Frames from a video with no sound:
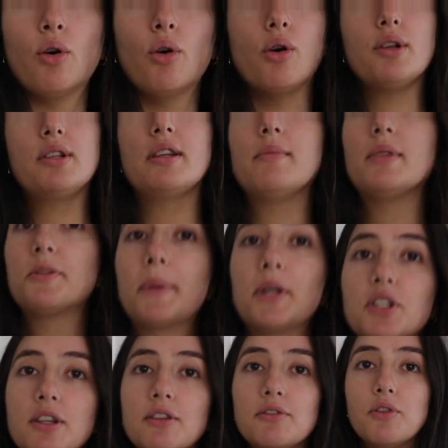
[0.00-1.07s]
awesome,
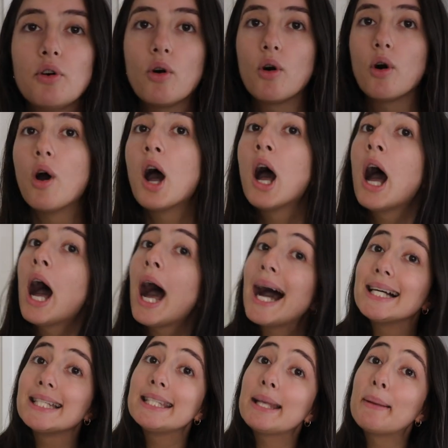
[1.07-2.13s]
especially for
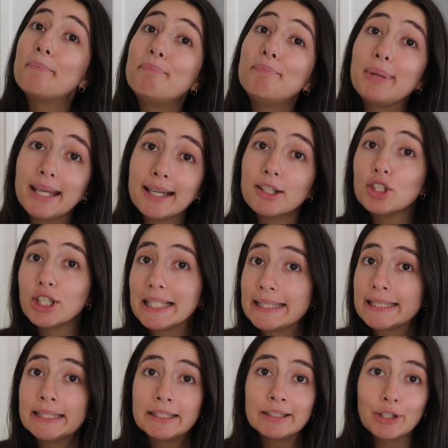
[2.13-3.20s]
us big
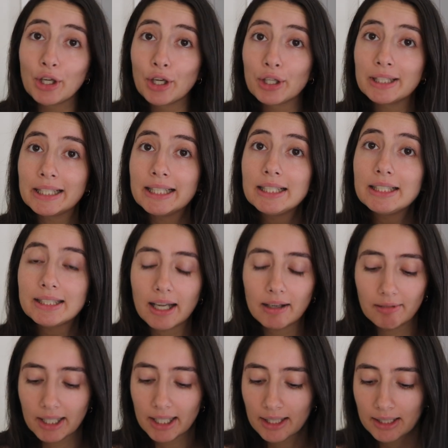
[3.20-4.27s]
chested girlies. I
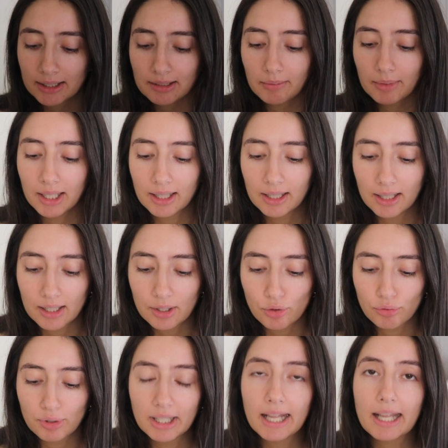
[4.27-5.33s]
reckon that's something that
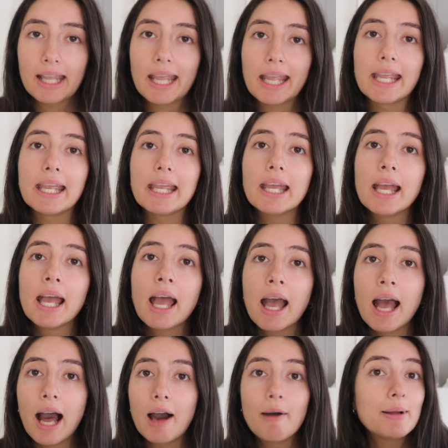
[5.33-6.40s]
is really key.
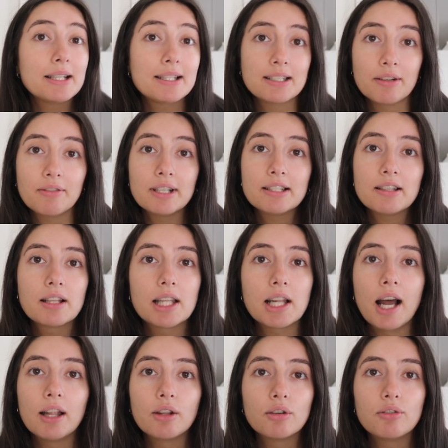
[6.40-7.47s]
Um, it's definitely something
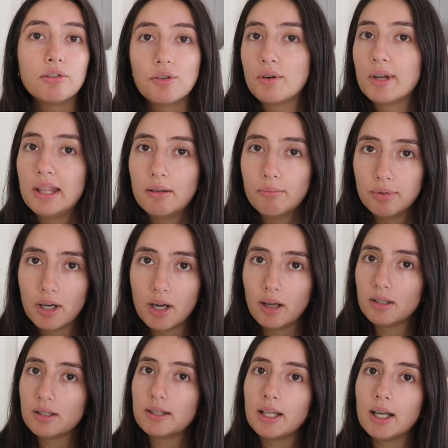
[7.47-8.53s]
that I look for in the
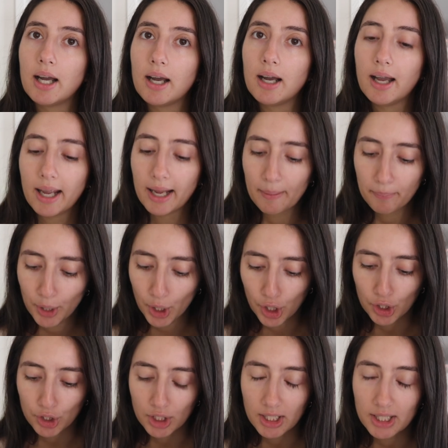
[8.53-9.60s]
bras that I
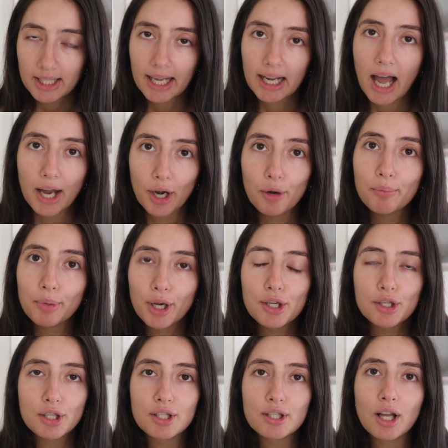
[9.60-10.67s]
purchase. Like I don't
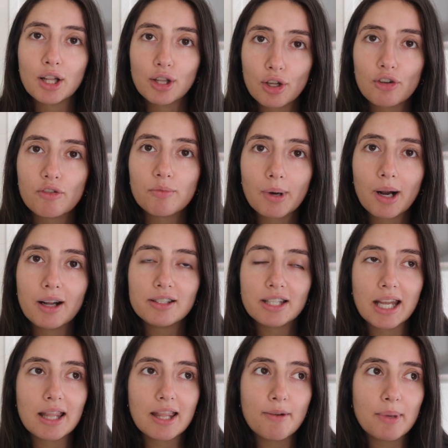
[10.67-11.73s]
purchase a lot of bras
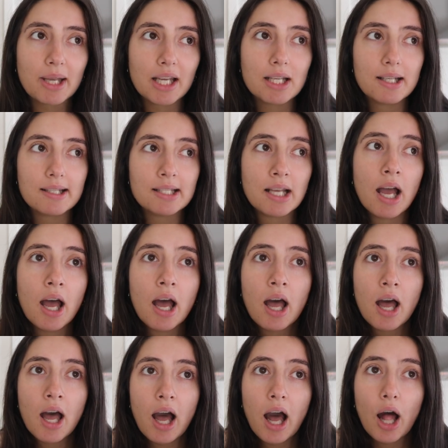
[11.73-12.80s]
either because
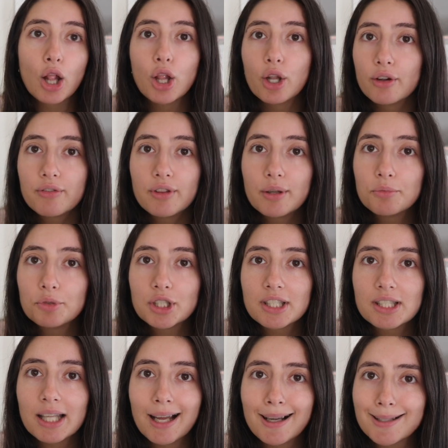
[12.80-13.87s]
a lot of them
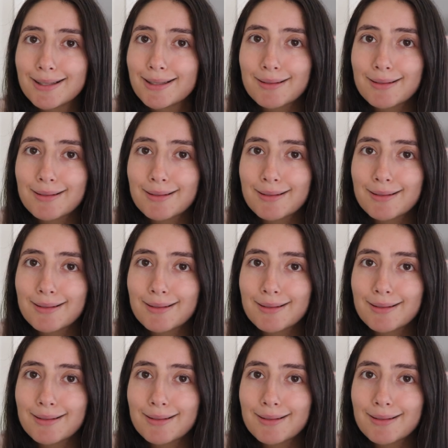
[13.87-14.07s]
just like